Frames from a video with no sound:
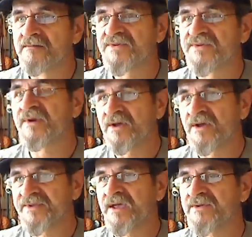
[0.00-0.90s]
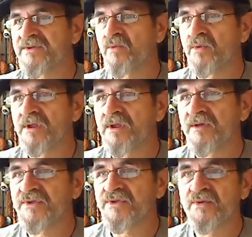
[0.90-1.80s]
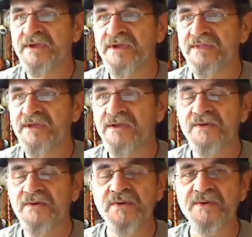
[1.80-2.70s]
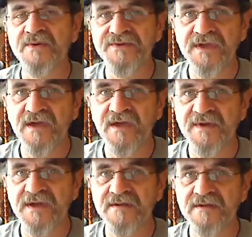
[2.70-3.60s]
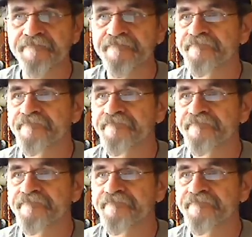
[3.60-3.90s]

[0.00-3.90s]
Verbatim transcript: Somebody else asked, will I be doing the show at StickCam again?